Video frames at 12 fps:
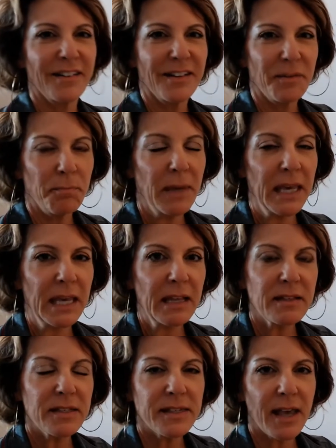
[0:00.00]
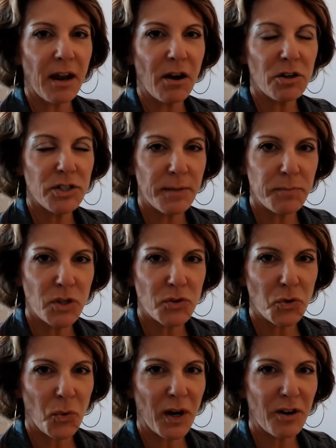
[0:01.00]
means, and our sums of
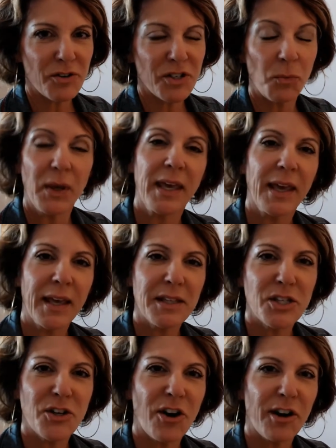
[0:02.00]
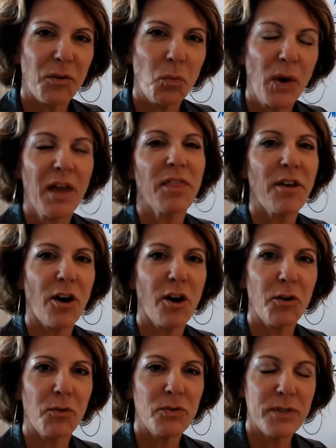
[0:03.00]
squares. And we can get started with
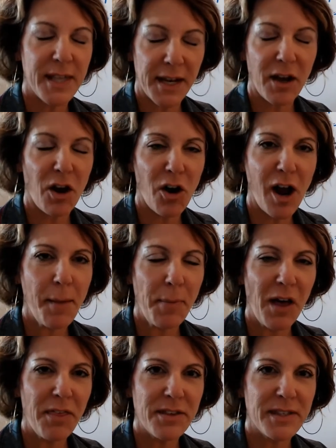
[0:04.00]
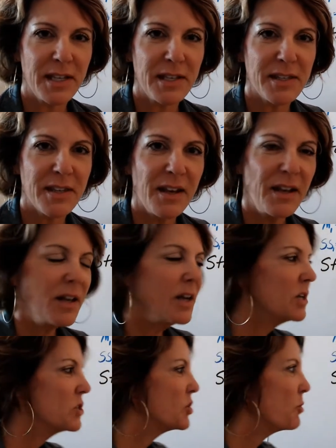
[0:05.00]
setting our hypotheses.
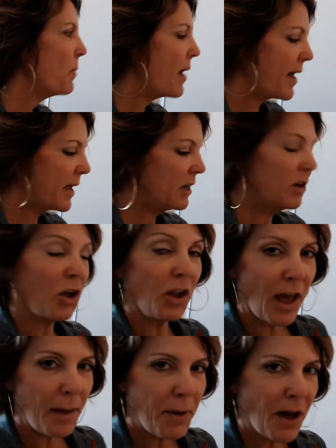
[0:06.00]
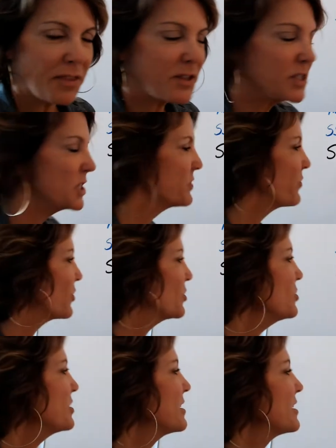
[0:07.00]
So my null hypothesis
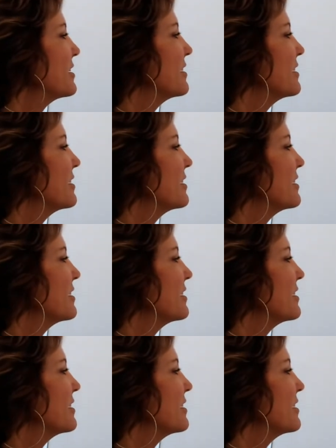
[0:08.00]
first